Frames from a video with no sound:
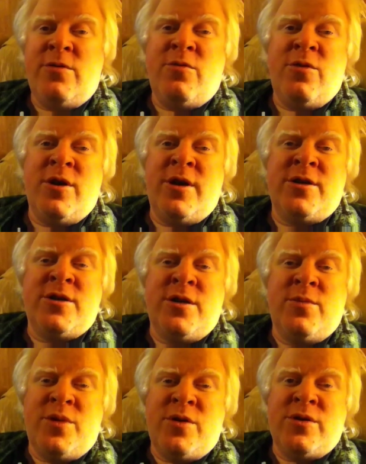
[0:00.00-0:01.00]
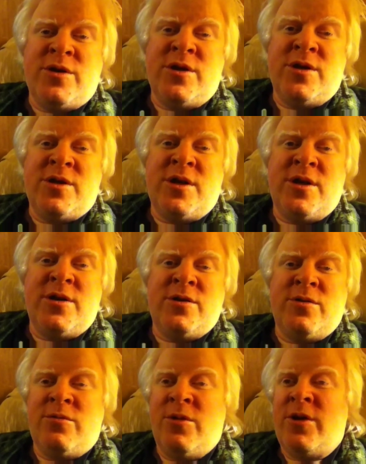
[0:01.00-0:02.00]
warnings on the posted signs
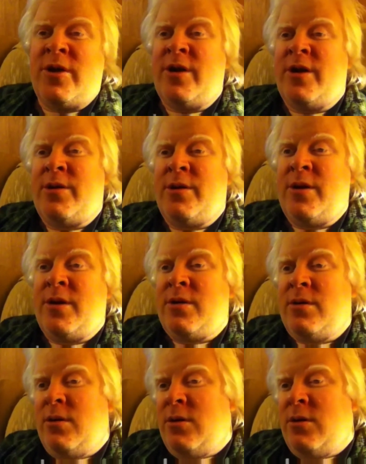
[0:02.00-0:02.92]
are working, I think.